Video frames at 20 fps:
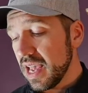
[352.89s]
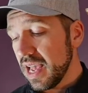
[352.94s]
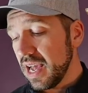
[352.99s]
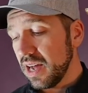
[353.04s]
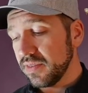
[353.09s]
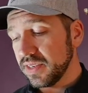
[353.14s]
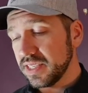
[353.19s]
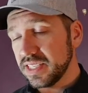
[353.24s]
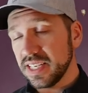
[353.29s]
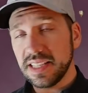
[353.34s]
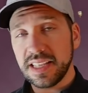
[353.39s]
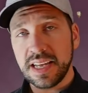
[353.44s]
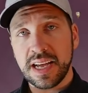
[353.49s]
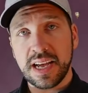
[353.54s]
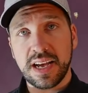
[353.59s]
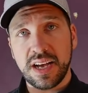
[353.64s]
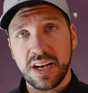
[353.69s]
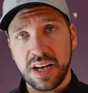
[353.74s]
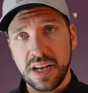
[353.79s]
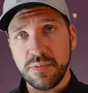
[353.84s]
Having said
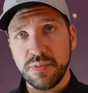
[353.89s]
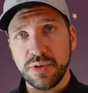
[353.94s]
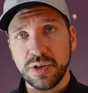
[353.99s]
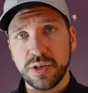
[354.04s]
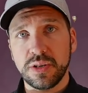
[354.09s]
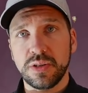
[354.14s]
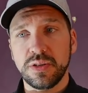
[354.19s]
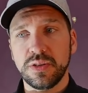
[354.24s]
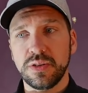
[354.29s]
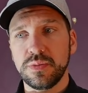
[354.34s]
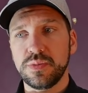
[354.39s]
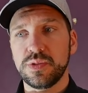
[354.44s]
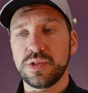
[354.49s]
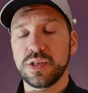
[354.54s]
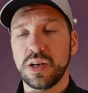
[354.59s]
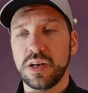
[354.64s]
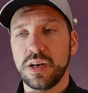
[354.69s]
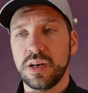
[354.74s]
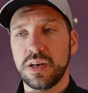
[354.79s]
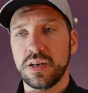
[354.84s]
that, hybrid clubs
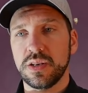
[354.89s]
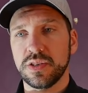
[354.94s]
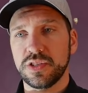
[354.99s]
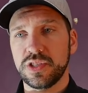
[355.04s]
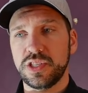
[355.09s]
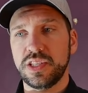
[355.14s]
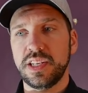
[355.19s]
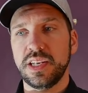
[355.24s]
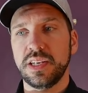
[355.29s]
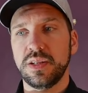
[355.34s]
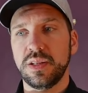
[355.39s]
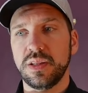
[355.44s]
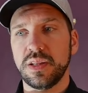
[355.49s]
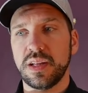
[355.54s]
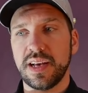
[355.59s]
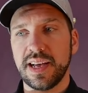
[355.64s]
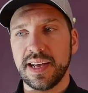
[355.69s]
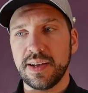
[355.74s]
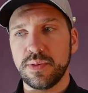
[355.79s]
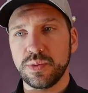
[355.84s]
are still,
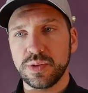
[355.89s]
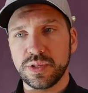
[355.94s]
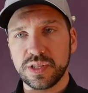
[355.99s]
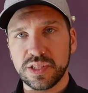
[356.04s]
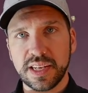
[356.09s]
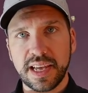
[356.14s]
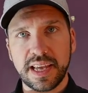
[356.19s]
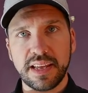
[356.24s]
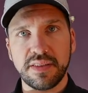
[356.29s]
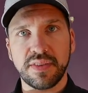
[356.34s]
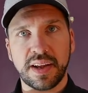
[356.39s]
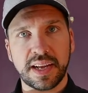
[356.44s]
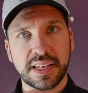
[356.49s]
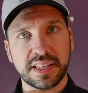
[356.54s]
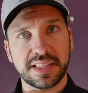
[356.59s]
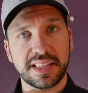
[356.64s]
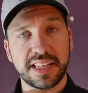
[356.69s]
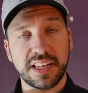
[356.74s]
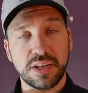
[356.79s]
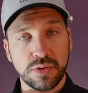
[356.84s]
I would say,
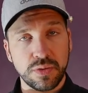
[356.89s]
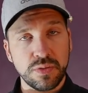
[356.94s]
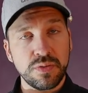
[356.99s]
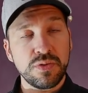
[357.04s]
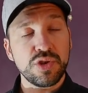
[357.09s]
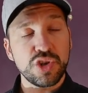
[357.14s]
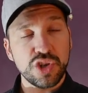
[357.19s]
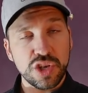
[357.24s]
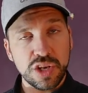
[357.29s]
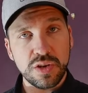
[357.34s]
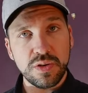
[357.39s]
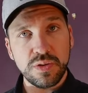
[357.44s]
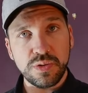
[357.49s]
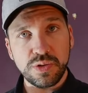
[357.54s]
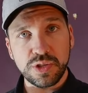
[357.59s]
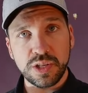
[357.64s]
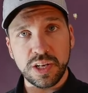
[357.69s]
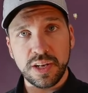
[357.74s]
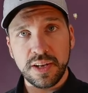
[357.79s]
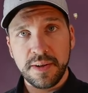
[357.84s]
vastly
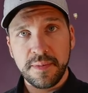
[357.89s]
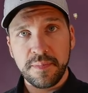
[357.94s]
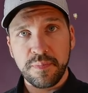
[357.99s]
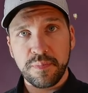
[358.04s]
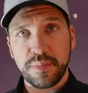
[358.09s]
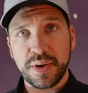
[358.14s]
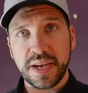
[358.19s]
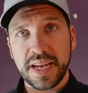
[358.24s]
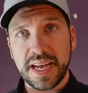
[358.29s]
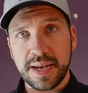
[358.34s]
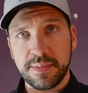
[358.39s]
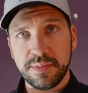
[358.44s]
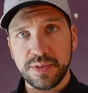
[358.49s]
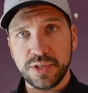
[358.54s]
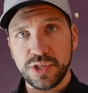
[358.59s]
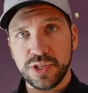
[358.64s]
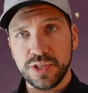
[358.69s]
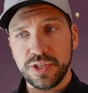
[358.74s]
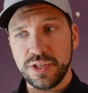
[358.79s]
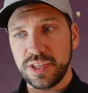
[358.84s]
underused by
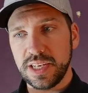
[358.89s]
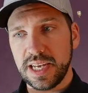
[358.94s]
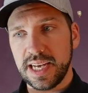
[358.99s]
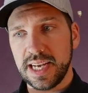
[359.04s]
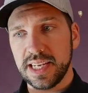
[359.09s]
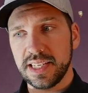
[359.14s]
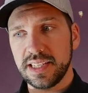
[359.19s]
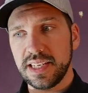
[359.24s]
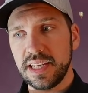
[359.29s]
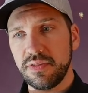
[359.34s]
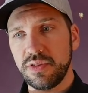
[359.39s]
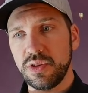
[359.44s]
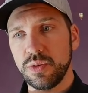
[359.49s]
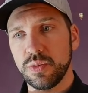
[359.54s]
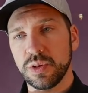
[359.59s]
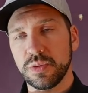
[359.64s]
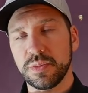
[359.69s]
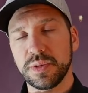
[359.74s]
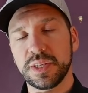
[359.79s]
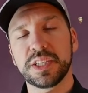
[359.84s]
amateurs. And if you
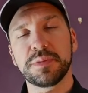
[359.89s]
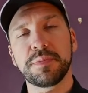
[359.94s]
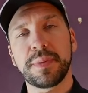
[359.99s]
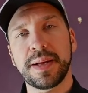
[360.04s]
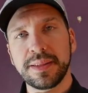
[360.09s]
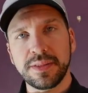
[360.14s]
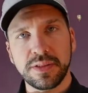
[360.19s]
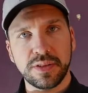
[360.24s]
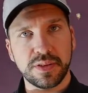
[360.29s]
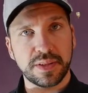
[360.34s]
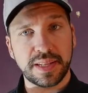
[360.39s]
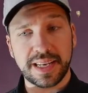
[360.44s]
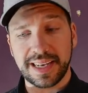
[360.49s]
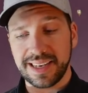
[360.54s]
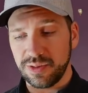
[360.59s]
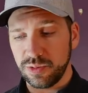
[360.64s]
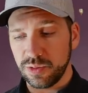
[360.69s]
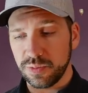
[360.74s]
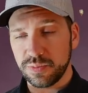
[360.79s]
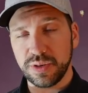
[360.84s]
want to expand on that,
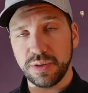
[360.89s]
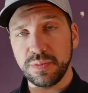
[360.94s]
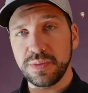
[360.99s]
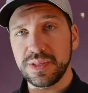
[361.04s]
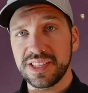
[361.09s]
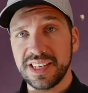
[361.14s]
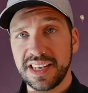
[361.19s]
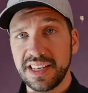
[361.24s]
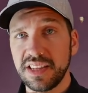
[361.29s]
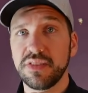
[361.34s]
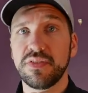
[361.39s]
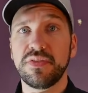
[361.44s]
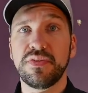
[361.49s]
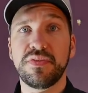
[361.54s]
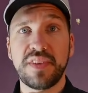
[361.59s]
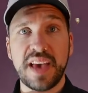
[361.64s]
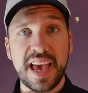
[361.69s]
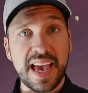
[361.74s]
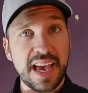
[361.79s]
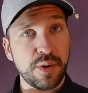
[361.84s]
I would probably say that
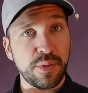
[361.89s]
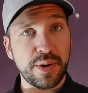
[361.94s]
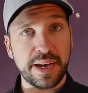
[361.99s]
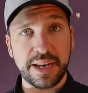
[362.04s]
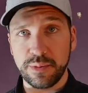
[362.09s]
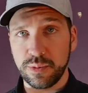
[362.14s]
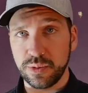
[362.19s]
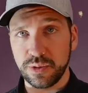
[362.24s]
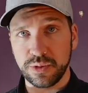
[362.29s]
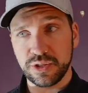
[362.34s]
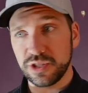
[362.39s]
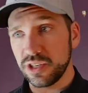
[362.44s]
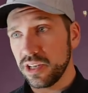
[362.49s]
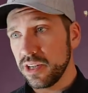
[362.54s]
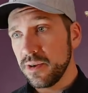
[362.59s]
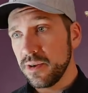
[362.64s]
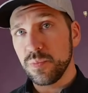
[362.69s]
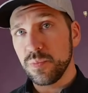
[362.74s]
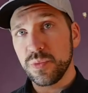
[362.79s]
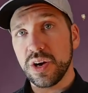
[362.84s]
fairway woods
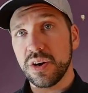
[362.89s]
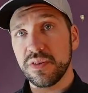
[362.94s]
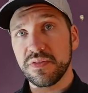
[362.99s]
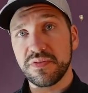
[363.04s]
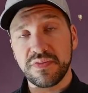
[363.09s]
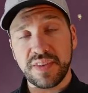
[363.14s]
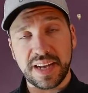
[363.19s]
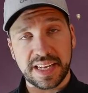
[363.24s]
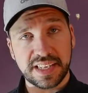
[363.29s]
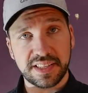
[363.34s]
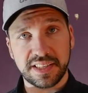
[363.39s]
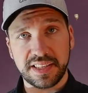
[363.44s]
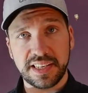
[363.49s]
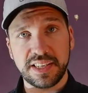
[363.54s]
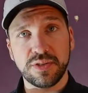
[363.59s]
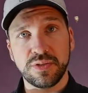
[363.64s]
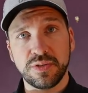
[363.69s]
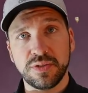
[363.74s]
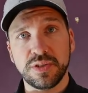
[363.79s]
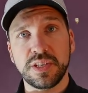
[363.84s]
are vastly
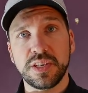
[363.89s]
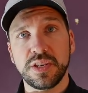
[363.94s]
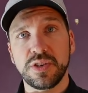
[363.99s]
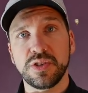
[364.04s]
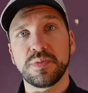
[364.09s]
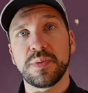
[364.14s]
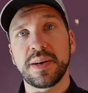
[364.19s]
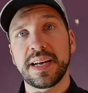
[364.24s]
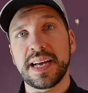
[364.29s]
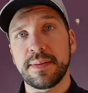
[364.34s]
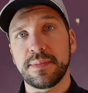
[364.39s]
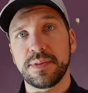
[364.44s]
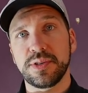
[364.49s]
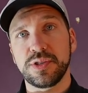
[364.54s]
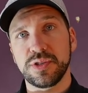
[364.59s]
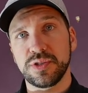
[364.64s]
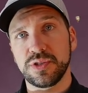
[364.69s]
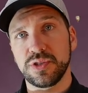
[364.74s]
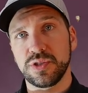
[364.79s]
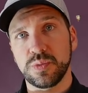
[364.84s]
underused by
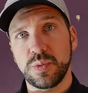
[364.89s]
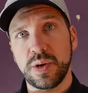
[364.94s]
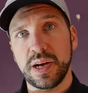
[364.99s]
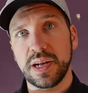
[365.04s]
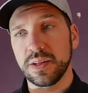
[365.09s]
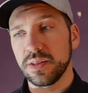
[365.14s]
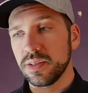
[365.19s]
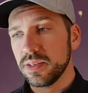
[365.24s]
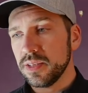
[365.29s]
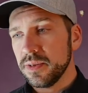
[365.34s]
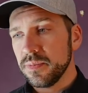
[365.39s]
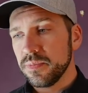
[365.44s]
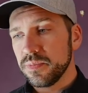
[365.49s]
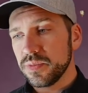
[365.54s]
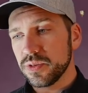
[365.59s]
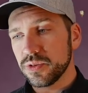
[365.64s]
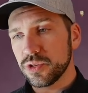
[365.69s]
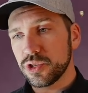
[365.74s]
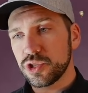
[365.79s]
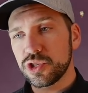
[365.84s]
amateurs as well.
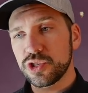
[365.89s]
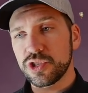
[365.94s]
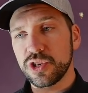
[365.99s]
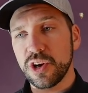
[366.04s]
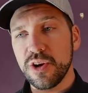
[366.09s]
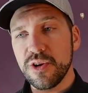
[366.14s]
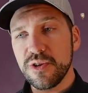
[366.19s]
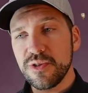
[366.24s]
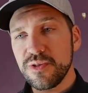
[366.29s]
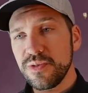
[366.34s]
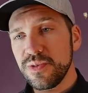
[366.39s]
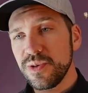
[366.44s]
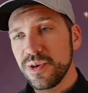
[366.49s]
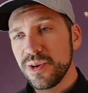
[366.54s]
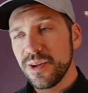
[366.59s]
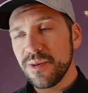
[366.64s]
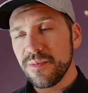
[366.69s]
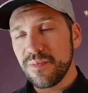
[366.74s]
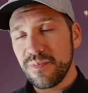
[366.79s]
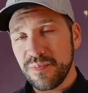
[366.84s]
There are so
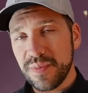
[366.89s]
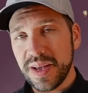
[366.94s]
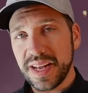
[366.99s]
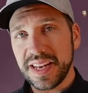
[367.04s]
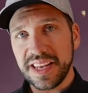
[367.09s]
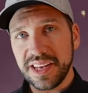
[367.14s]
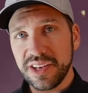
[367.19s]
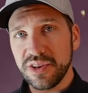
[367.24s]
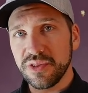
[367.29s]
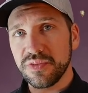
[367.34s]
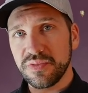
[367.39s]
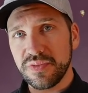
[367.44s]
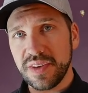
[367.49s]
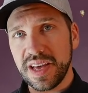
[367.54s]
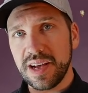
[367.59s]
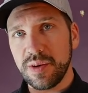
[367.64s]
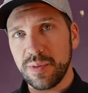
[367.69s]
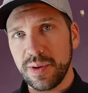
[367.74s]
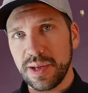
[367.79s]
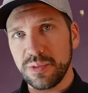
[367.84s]
many good
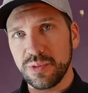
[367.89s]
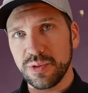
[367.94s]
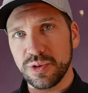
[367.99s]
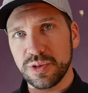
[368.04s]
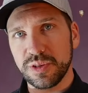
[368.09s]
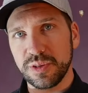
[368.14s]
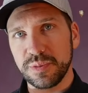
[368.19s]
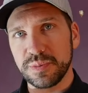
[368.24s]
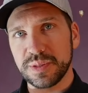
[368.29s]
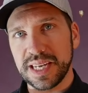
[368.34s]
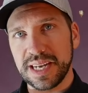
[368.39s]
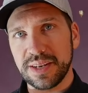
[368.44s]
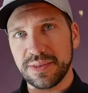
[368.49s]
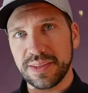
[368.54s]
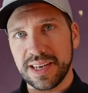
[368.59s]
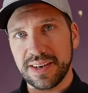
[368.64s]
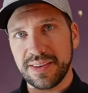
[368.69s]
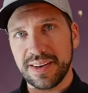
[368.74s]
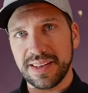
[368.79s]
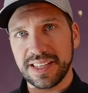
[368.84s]
fairway wood clubs out
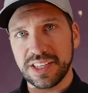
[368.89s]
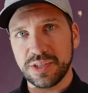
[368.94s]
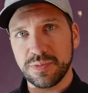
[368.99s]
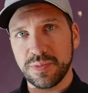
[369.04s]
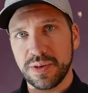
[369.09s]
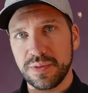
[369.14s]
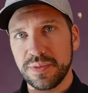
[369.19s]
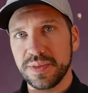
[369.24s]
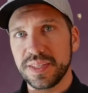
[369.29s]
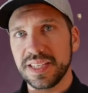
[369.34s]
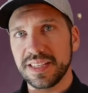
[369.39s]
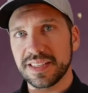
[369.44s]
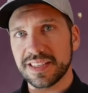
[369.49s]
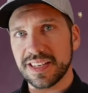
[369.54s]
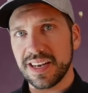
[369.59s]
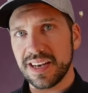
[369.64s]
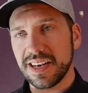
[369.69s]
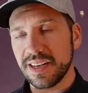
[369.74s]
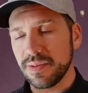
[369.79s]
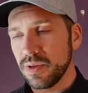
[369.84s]
there at this moment in
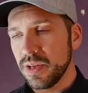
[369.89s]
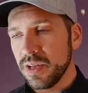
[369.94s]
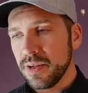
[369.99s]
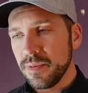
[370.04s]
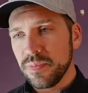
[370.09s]
time.